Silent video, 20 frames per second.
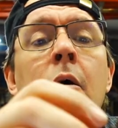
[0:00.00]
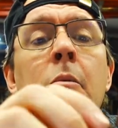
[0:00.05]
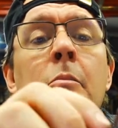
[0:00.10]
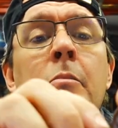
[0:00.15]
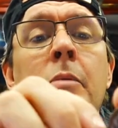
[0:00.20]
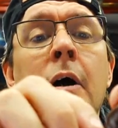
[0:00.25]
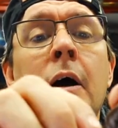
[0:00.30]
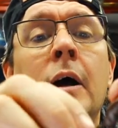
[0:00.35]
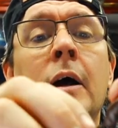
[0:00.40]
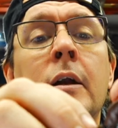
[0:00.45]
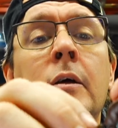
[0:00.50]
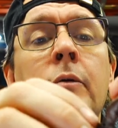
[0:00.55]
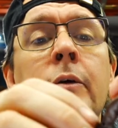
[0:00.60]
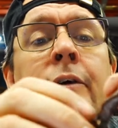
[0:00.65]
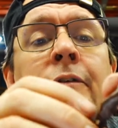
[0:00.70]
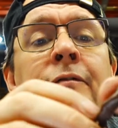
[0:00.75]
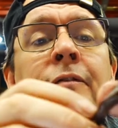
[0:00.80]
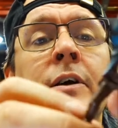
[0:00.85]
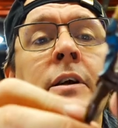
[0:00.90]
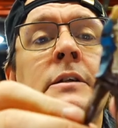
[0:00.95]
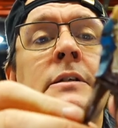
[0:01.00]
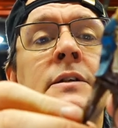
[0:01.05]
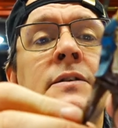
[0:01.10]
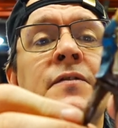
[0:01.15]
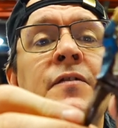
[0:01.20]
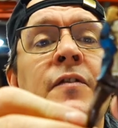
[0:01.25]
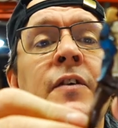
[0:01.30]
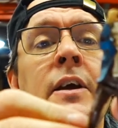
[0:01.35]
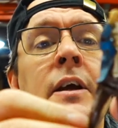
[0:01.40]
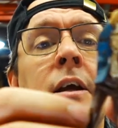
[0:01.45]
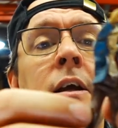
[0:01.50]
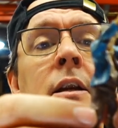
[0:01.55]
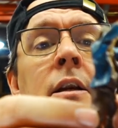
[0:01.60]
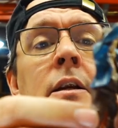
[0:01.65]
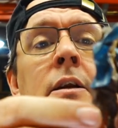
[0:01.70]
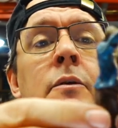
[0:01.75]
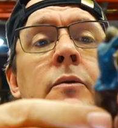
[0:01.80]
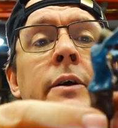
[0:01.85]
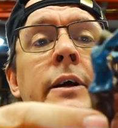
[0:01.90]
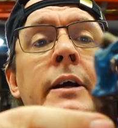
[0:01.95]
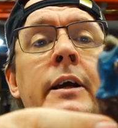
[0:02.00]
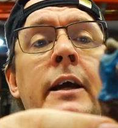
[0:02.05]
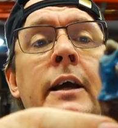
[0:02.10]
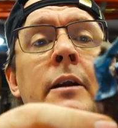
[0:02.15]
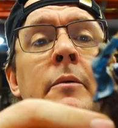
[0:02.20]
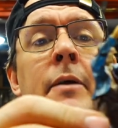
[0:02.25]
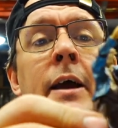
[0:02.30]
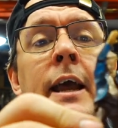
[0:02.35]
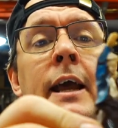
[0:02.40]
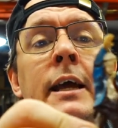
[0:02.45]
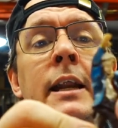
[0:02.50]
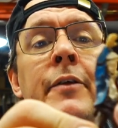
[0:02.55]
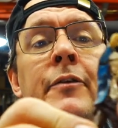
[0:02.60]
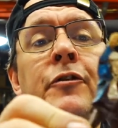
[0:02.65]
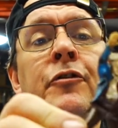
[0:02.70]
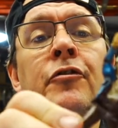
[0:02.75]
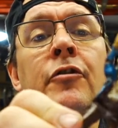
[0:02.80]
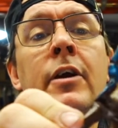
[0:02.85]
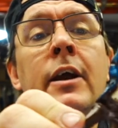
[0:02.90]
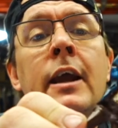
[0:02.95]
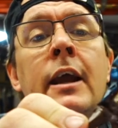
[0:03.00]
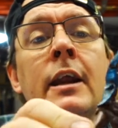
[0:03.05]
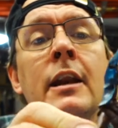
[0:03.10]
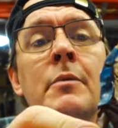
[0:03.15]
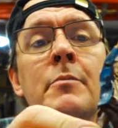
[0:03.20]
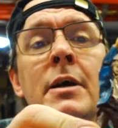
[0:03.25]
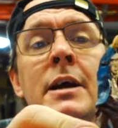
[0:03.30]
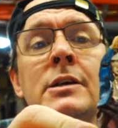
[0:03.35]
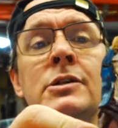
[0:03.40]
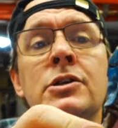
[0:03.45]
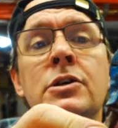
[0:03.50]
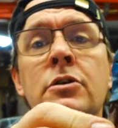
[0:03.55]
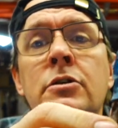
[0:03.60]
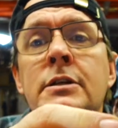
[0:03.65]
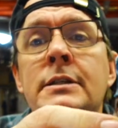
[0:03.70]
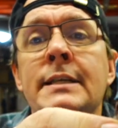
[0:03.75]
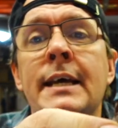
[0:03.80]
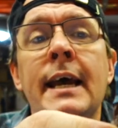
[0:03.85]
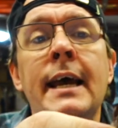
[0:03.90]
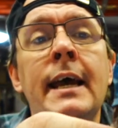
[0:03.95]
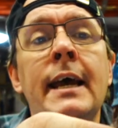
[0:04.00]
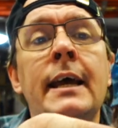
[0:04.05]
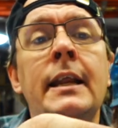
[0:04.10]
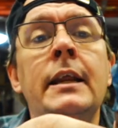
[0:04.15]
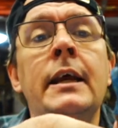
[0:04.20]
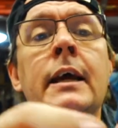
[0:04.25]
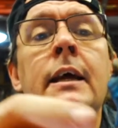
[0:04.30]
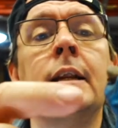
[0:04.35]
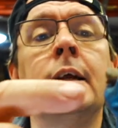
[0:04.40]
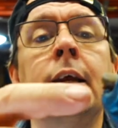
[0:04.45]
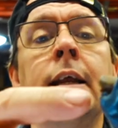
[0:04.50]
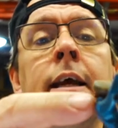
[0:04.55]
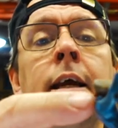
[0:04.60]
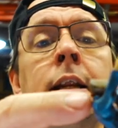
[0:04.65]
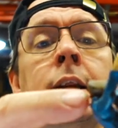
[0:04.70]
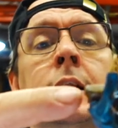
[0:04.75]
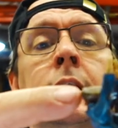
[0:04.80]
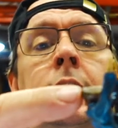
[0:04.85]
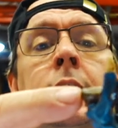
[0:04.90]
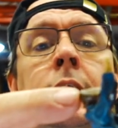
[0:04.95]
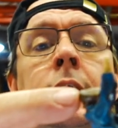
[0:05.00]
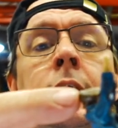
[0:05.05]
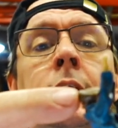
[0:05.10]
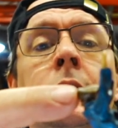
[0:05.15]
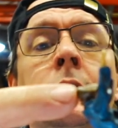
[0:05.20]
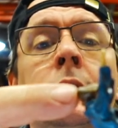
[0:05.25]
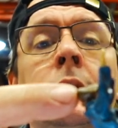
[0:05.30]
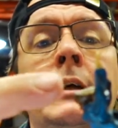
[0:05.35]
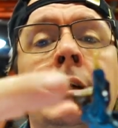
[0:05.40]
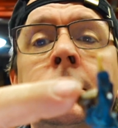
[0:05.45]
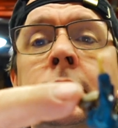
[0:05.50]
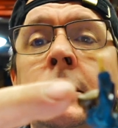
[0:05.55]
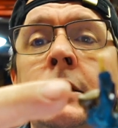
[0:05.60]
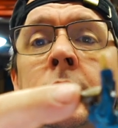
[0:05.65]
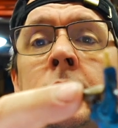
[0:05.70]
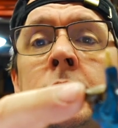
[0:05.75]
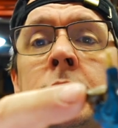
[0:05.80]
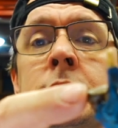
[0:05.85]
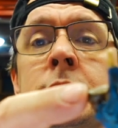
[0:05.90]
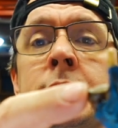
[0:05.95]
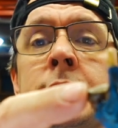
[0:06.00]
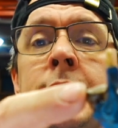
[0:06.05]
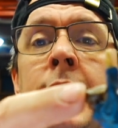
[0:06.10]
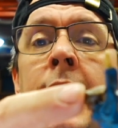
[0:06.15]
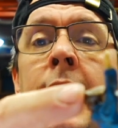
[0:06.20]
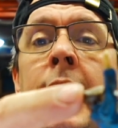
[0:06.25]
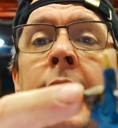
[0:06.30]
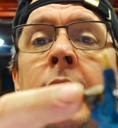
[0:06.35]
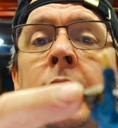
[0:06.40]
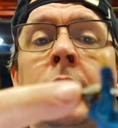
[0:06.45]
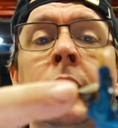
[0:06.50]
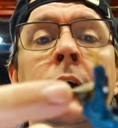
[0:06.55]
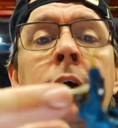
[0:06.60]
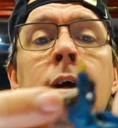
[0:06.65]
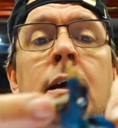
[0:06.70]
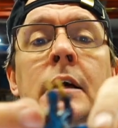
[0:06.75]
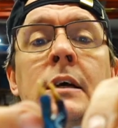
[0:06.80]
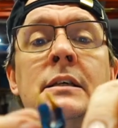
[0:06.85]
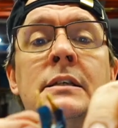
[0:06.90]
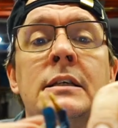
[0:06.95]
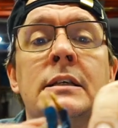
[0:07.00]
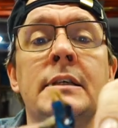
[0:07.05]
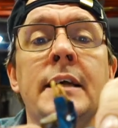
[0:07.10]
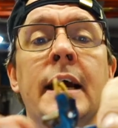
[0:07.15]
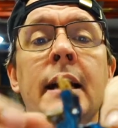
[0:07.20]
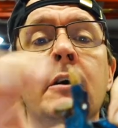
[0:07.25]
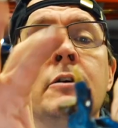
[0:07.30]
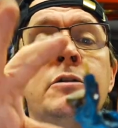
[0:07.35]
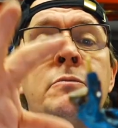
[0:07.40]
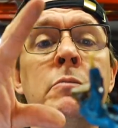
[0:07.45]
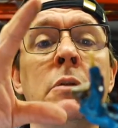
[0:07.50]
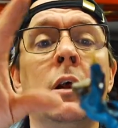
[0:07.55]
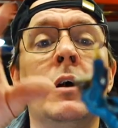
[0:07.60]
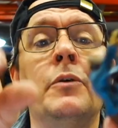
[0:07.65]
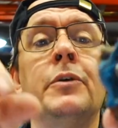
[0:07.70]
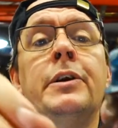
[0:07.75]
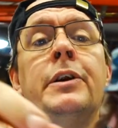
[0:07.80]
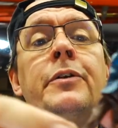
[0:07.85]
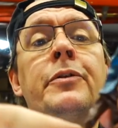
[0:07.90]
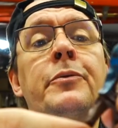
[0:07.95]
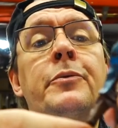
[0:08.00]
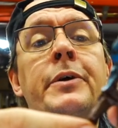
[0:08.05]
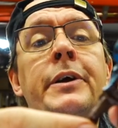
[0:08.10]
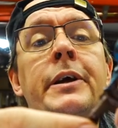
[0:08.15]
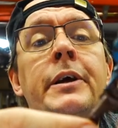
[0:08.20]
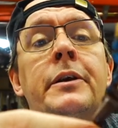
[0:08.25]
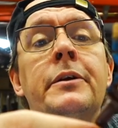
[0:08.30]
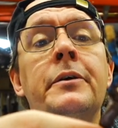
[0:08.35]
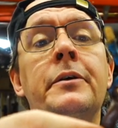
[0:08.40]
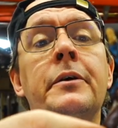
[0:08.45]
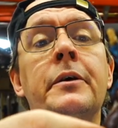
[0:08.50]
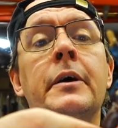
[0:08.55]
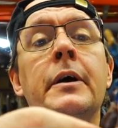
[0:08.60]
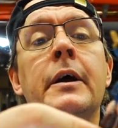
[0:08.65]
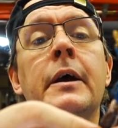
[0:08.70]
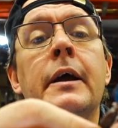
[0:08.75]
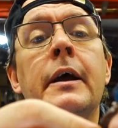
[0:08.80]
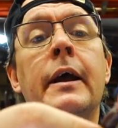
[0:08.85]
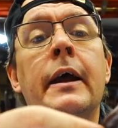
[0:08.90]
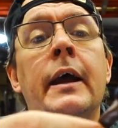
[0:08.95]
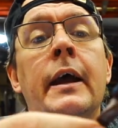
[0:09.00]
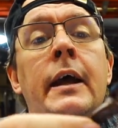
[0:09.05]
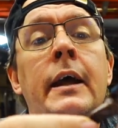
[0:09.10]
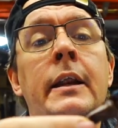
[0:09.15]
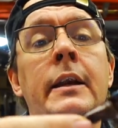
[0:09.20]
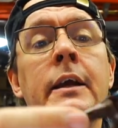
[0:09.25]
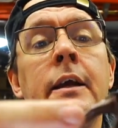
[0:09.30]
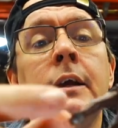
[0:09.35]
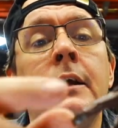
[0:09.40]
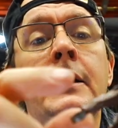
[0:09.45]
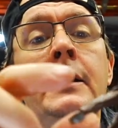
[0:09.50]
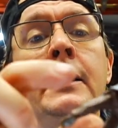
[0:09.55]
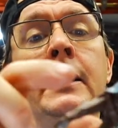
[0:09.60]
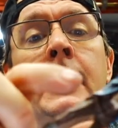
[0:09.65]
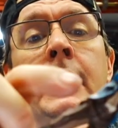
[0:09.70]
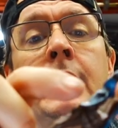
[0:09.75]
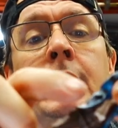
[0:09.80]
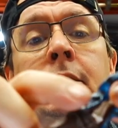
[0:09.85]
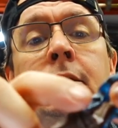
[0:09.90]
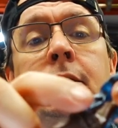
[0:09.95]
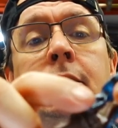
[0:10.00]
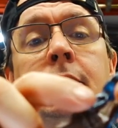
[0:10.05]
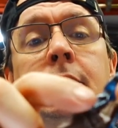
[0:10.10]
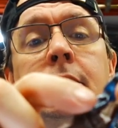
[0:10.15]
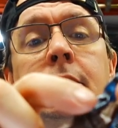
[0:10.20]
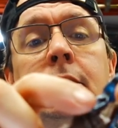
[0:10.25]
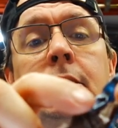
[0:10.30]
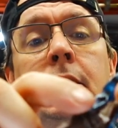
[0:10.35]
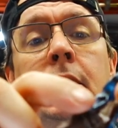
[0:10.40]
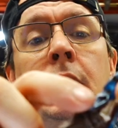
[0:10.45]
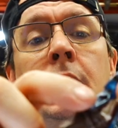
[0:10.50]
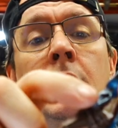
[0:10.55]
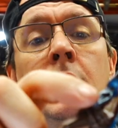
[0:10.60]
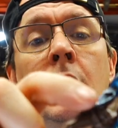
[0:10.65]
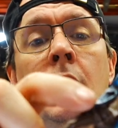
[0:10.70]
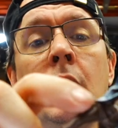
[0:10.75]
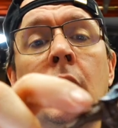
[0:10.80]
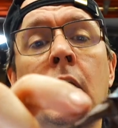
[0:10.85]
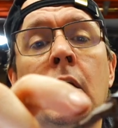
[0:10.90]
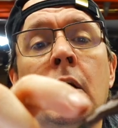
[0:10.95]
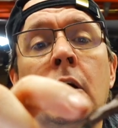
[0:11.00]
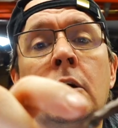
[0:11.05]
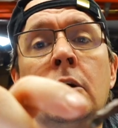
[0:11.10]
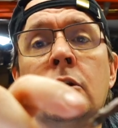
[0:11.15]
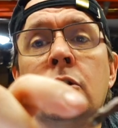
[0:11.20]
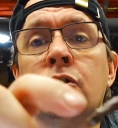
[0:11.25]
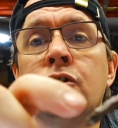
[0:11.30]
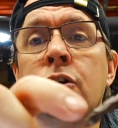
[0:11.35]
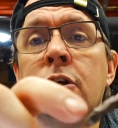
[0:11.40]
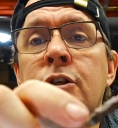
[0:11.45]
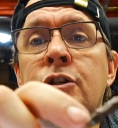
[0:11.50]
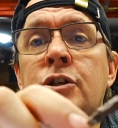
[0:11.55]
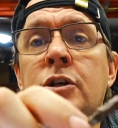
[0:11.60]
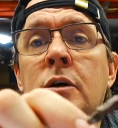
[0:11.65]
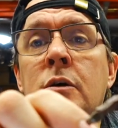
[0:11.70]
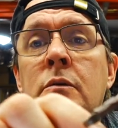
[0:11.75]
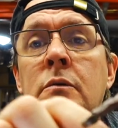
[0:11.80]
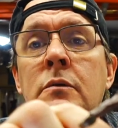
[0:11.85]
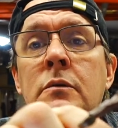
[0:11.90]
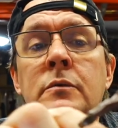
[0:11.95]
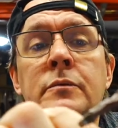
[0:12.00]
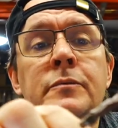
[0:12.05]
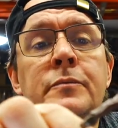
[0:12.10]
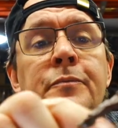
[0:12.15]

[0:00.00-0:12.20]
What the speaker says: But we can fix his feet. We can get him hanging on the train. I might turn his head. And again, he's going to lose his hat because his hair is blowing in the wind. And he gets a longer trench coat.